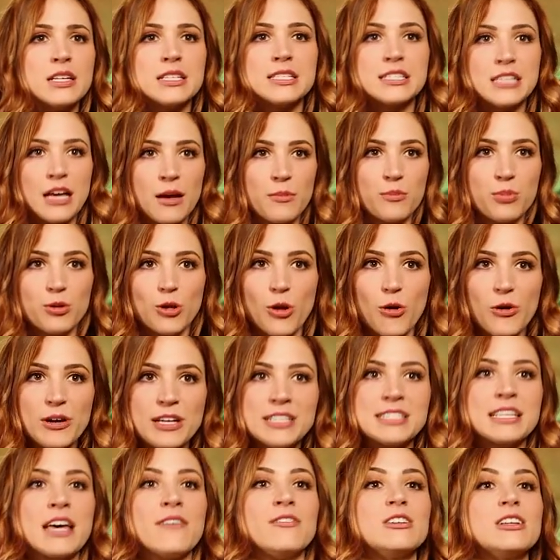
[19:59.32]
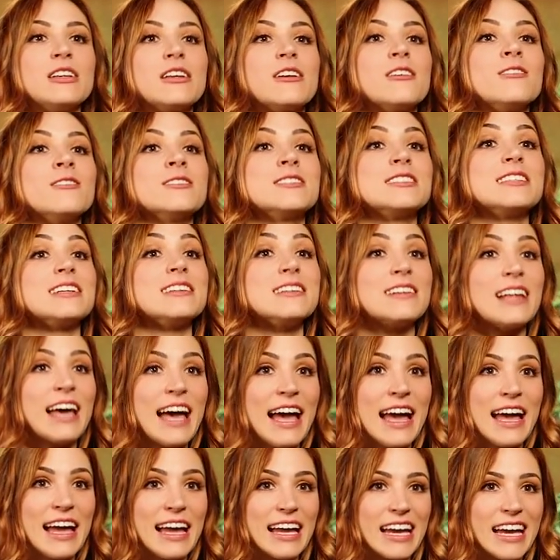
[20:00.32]
Some ploys have a little
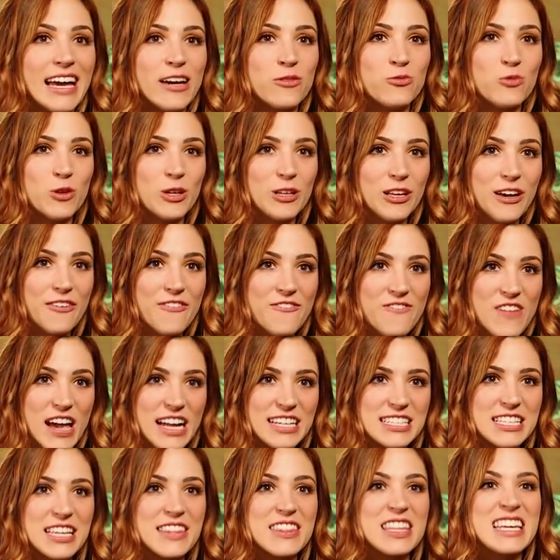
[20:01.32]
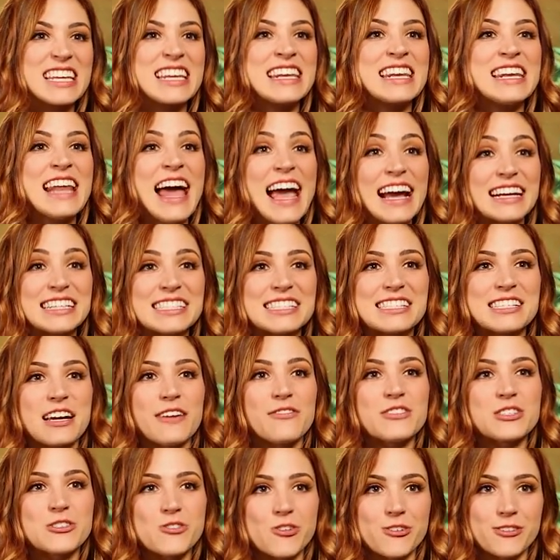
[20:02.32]
delay and will affect the next
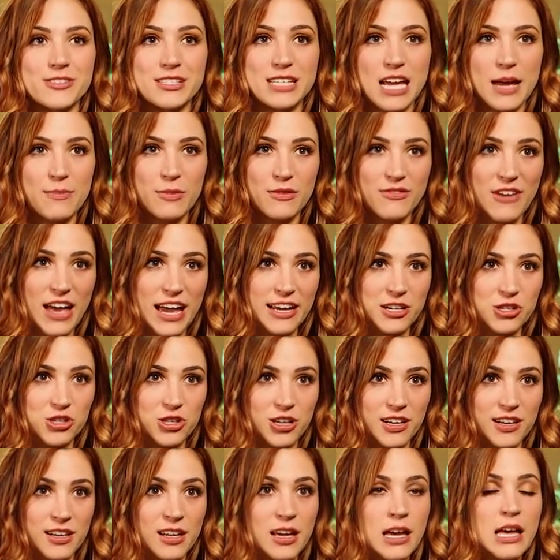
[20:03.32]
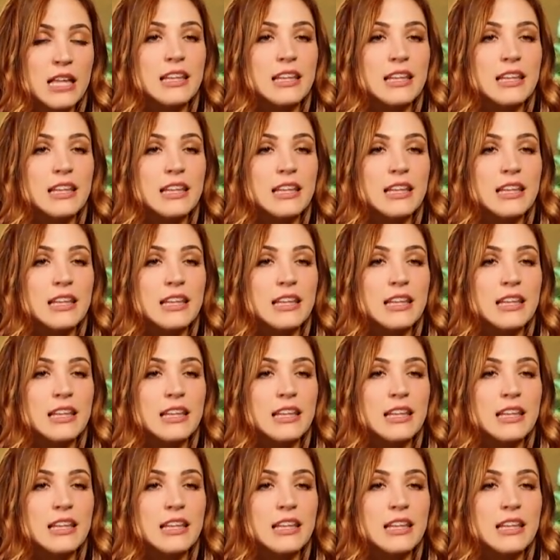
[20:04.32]
of a certain type of action,